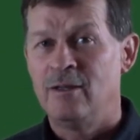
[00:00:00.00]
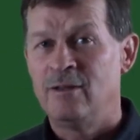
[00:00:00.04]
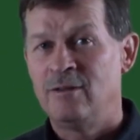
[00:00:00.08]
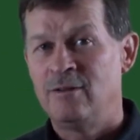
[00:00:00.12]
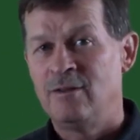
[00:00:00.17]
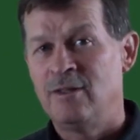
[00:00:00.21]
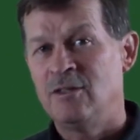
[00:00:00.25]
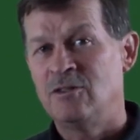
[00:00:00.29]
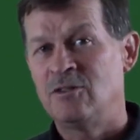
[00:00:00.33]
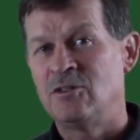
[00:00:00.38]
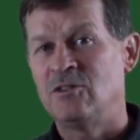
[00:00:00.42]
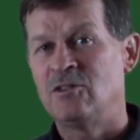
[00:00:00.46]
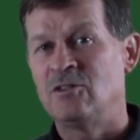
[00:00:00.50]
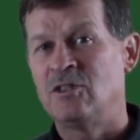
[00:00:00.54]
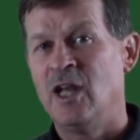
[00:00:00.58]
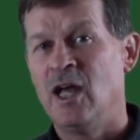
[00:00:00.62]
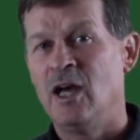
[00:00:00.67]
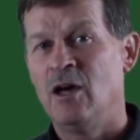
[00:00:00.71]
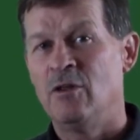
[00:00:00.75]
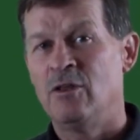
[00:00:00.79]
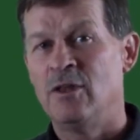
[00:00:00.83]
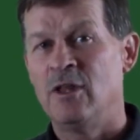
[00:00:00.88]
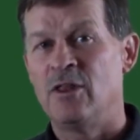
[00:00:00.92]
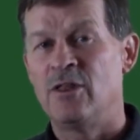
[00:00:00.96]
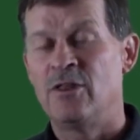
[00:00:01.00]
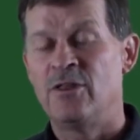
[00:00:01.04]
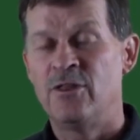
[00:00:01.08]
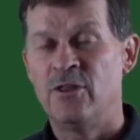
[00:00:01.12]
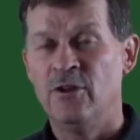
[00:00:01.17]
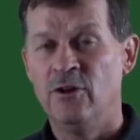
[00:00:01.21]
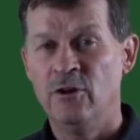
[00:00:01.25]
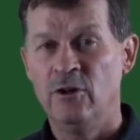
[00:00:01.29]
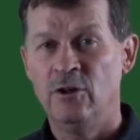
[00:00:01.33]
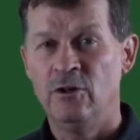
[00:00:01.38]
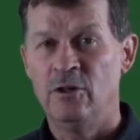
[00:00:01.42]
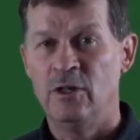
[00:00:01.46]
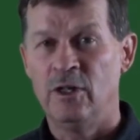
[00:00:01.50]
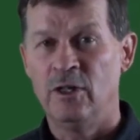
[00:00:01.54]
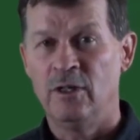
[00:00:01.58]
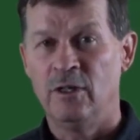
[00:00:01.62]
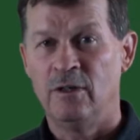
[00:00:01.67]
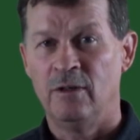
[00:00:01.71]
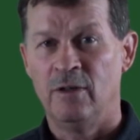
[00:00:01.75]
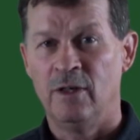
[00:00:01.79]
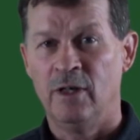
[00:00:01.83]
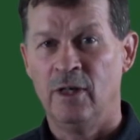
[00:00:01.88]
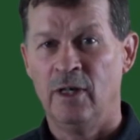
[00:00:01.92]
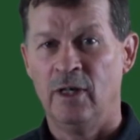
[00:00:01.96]
This is now the third
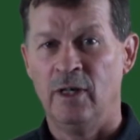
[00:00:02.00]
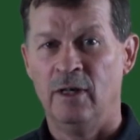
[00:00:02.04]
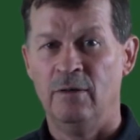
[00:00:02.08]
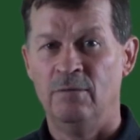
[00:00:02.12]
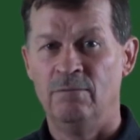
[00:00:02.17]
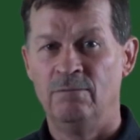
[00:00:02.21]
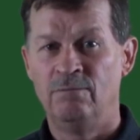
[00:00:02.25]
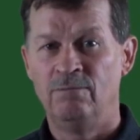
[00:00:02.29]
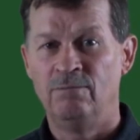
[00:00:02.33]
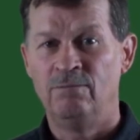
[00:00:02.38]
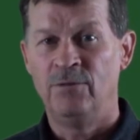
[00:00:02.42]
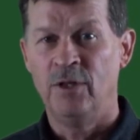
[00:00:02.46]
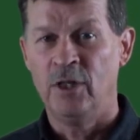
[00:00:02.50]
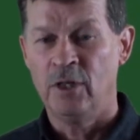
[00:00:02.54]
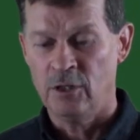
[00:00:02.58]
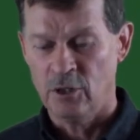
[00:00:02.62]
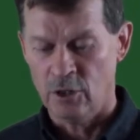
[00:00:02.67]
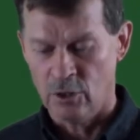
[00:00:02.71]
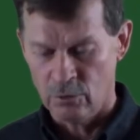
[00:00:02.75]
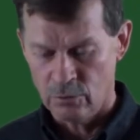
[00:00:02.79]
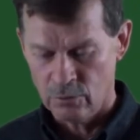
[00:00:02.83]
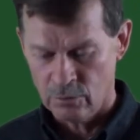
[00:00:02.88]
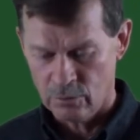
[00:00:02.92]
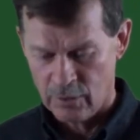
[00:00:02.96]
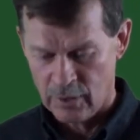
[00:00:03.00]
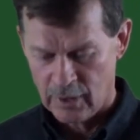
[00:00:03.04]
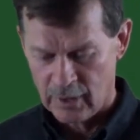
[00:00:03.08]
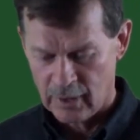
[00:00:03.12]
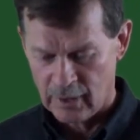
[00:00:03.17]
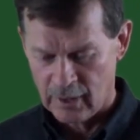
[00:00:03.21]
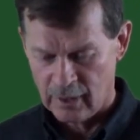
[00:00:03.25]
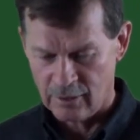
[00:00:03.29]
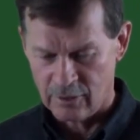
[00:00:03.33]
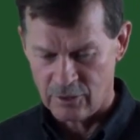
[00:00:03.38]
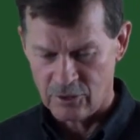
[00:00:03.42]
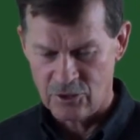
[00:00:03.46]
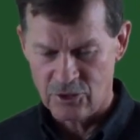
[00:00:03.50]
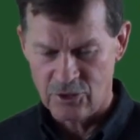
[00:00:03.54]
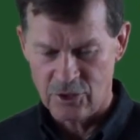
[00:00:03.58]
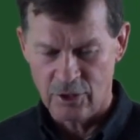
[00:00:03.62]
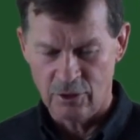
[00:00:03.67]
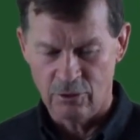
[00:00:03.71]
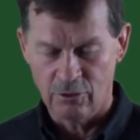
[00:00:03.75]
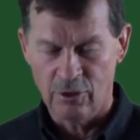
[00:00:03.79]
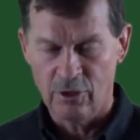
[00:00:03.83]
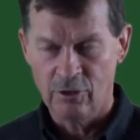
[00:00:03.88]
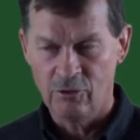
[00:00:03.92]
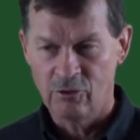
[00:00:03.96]
video in the
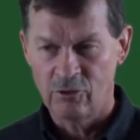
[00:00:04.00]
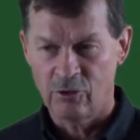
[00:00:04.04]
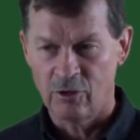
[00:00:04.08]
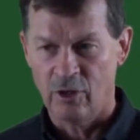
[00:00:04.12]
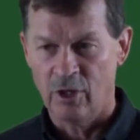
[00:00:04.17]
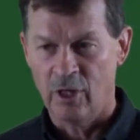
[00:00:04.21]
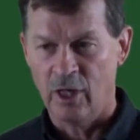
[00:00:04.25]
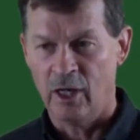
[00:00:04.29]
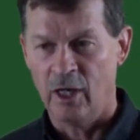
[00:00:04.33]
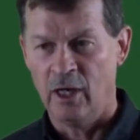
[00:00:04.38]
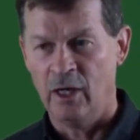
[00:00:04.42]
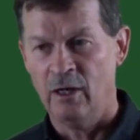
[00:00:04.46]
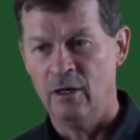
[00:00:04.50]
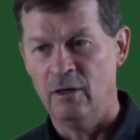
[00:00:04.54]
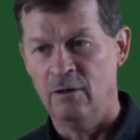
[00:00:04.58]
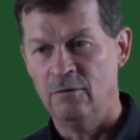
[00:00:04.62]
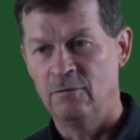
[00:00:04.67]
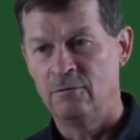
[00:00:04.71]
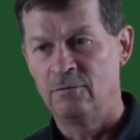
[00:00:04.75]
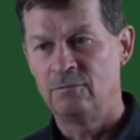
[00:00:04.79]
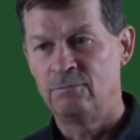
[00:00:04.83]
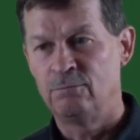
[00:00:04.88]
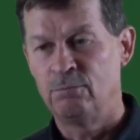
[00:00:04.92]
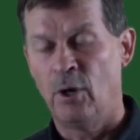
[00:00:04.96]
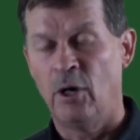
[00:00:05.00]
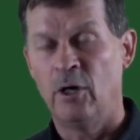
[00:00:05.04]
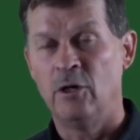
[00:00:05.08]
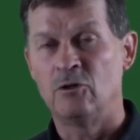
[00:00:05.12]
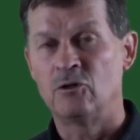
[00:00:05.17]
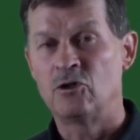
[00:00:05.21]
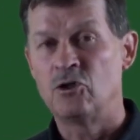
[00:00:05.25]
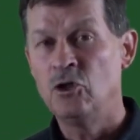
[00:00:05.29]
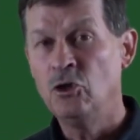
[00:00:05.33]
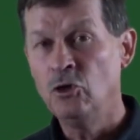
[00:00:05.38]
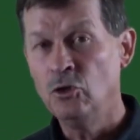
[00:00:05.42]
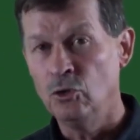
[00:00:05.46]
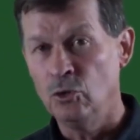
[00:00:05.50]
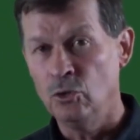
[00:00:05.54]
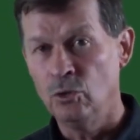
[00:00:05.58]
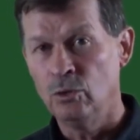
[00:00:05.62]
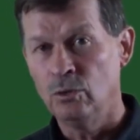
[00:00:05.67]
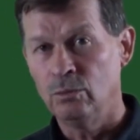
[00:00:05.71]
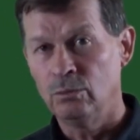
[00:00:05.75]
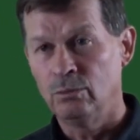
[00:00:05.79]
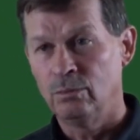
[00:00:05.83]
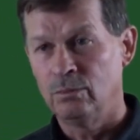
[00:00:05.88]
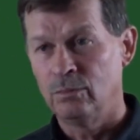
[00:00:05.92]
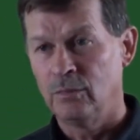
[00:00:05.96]
series of part 2,
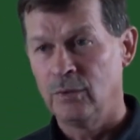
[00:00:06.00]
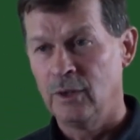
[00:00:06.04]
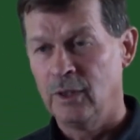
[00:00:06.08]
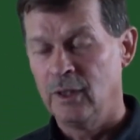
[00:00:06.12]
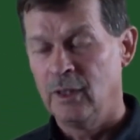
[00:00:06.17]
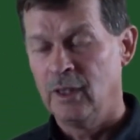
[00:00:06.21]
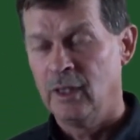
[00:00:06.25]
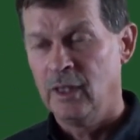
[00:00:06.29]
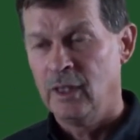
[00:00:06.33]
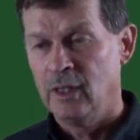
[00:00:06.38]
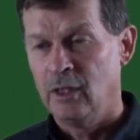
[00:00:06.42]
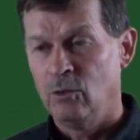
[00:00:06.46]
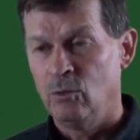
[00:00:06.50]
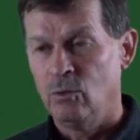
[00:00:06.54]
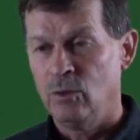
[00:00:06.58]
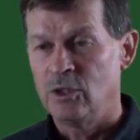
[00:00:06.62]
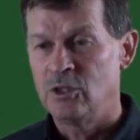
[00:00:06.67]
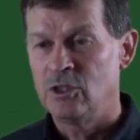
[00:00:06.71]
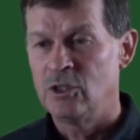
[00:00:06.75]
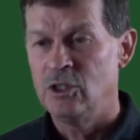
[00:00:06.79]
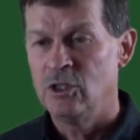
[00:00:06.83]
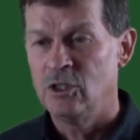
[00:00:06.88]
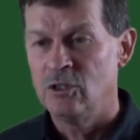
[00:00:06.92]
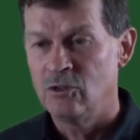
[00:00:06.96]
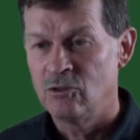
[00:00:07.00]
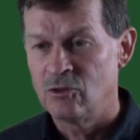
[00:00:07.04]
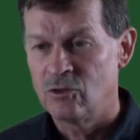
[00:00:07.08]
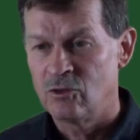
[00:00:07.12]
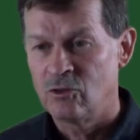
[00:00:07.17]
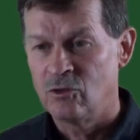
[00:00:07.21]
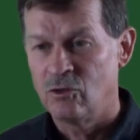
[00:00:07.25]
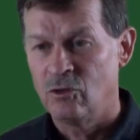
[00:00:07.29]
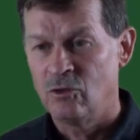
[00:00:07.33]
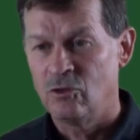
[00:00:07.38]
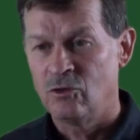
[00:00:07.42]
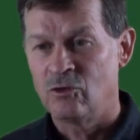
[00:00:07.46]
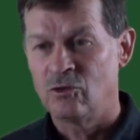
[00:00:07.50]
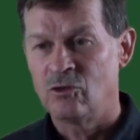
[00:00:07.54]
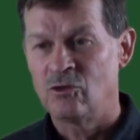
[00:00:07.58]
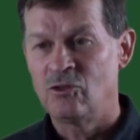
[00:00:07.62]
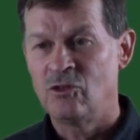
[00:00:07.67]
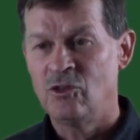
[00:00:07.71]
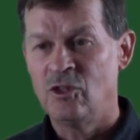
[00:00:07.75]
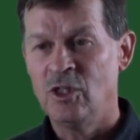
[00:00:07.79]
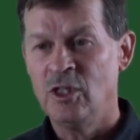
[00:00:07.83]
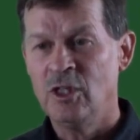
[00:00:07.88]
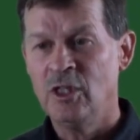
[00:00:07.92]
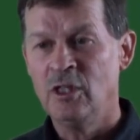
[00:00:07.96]
which is
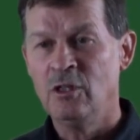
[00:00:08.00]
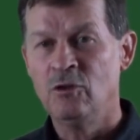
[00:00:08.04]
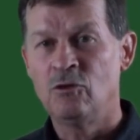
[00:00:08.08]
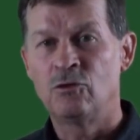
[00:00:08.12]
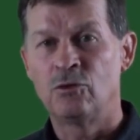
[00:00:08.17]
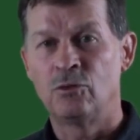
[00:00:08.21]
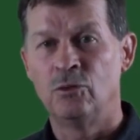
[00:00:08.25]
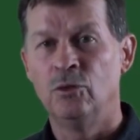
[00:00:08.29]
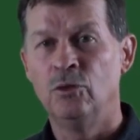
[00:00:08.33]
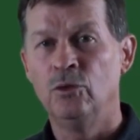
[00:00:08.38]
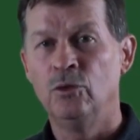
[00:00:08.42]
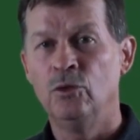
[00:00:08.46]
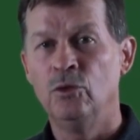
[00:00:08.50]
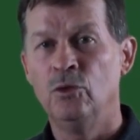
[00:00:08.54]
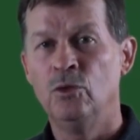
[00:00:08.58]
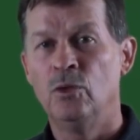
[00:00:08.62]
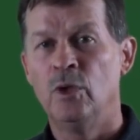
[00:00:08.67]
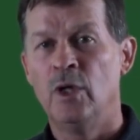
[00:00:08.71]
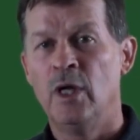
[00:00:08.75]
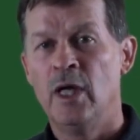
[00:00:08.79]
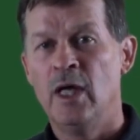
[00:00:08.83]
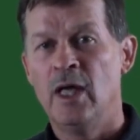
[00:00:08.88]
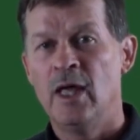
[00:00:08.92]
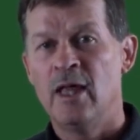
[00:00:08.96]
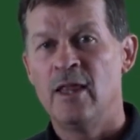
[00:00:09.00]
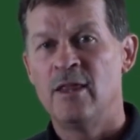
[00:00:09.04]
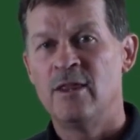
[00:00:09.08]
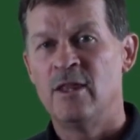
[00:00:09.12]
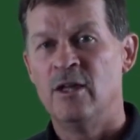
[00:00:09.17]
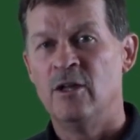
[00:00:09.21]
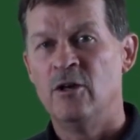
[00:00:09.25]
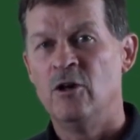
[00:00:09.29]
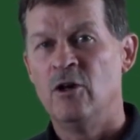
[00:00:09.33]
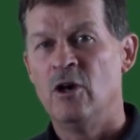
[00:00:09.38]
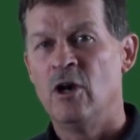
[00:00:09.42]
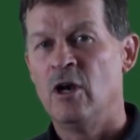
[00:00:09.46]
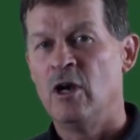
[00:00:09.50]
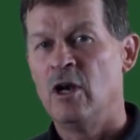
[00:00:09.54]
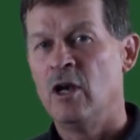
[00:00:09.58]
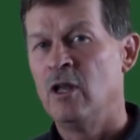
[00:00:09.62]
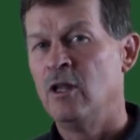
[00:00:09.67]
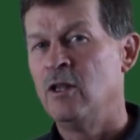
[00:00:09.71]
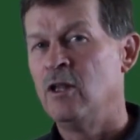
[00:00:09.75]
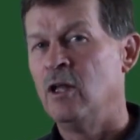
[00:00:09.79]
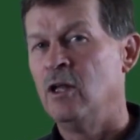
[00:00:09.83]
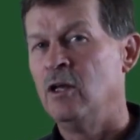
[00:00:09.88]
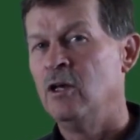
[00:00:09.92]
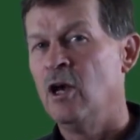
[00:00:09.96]
seeing through the
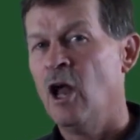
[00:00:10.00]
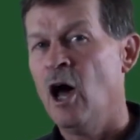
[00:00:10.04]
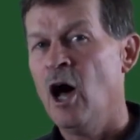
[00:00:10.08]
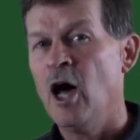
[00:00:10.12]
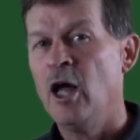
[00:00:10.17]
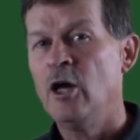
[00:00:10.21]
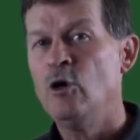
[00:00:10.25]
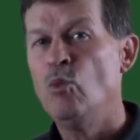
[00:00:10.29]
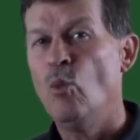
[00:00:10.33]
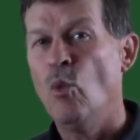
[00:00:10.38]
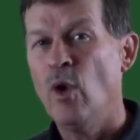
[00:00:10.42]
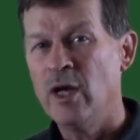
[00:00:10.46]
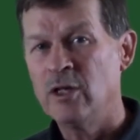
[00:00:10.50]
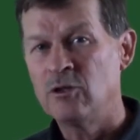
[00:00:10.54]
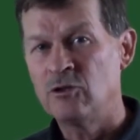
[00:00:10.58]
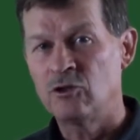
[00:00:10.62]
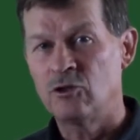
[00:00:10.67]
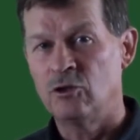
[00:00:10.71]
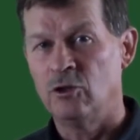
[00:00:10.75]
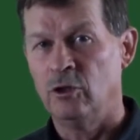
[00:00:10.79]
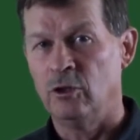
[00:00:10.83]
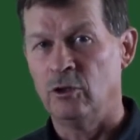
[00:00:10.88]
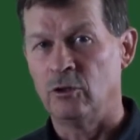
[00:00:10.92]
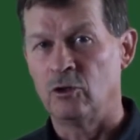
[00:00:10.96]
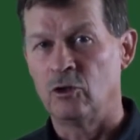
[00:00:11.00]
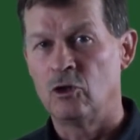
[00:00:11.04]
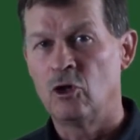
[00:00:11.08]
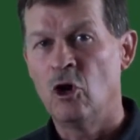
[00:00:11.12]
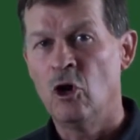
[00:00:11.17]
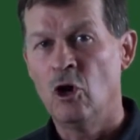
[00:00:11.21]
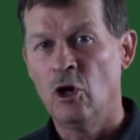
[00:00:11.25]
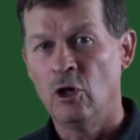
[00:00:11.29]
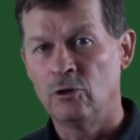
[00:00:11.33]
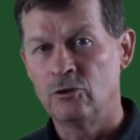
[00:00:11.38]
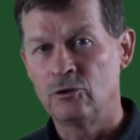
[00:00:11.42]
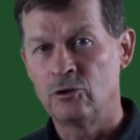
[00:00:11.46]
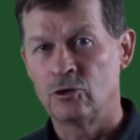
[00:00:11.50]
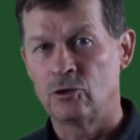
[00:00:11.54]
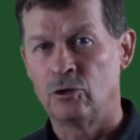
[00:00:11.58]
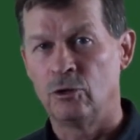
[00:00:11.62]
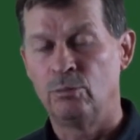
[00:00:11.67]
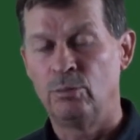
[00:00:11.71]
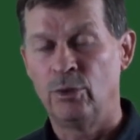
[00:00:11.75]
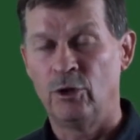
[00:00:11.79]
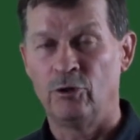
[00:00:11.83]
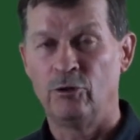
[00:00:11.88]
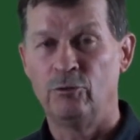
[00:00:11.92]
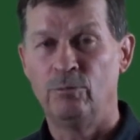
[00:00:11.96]
non-Western cultural
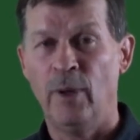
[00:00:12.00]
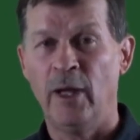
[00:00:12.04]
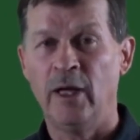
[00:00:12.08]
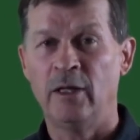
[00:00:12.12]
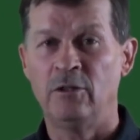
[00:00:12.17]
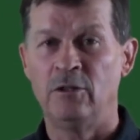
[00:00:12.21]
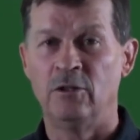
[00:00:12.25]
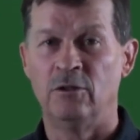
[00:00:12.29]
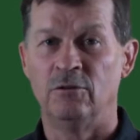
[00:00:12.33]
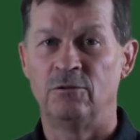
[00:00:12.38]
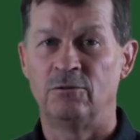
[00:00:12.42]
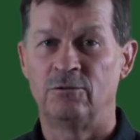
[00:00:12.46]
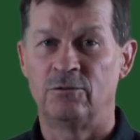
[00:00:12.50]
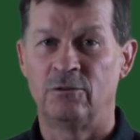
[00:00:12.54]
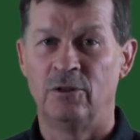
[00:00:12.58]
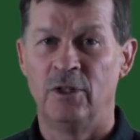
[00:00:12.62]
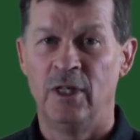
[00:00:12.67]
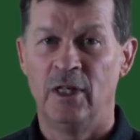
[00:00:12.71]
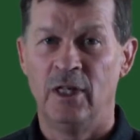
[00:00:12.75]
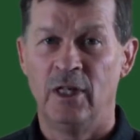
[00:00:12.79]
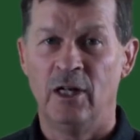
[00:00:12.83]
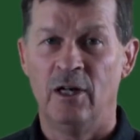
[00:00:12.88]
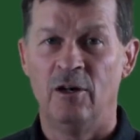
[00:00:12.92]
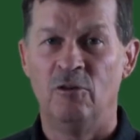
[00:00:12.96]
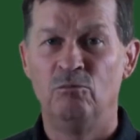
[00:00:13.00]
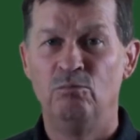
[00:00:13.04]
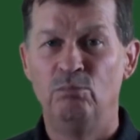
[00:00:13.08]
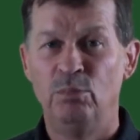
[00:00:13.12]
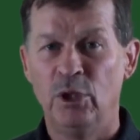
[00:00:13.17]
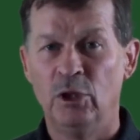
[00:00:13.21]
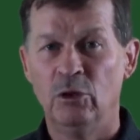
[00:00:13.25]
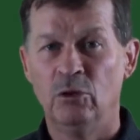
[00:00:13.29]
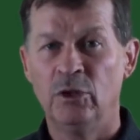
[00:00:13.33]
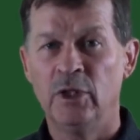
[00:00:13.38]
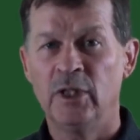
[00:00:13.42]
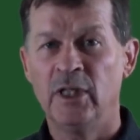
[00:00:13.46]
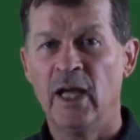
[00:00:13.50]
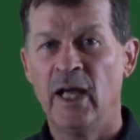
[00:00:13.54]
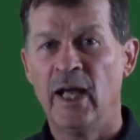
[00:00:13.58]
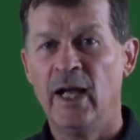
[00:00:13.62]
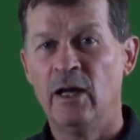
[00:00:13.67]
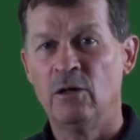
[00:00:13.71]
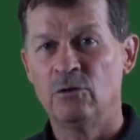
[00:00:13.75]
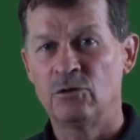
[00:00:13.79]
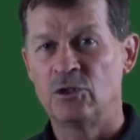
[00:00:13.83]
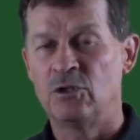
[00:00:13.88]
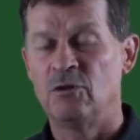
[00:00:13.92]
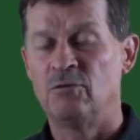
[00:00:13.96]
perspective of building a
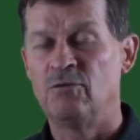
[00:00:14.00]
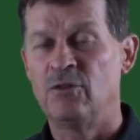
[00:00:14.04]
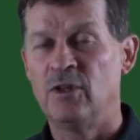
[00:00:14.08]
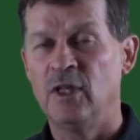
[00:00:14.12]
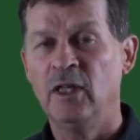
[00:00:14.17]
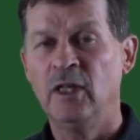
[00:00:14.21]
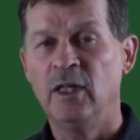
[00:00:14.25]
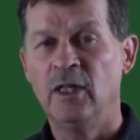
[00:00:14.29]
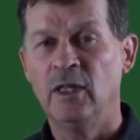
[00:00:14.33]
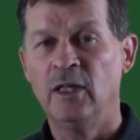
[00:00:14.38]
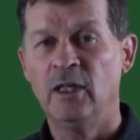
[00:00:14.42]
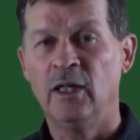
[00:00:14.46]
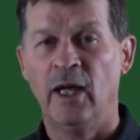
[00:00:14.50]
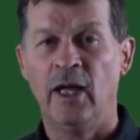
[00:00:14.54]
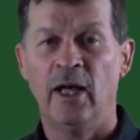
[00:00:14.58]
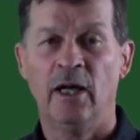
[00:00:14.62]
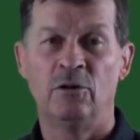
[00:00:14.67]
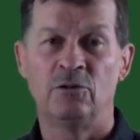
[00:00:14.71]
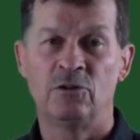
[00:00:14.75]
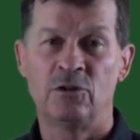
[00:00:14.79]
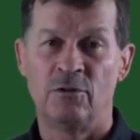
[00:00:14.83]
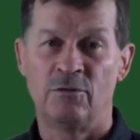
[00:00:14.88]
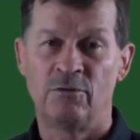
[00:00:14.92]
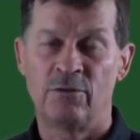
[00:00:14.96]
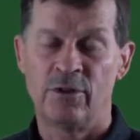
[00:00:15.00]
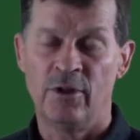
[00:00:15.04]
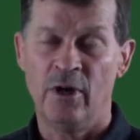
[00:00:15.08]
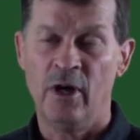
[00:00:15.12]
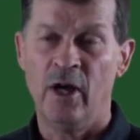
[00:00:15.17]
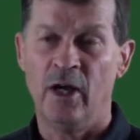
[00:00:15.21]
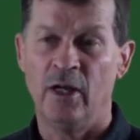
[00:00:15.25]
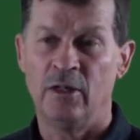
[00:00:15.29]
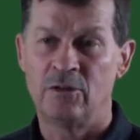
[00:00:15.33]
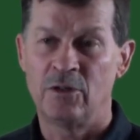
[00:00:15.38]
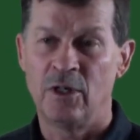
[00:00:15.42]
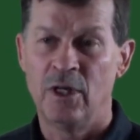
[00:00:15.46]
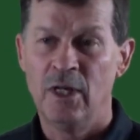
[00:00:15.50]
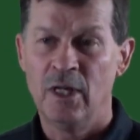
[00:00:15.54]
house of thinking, a house of thought,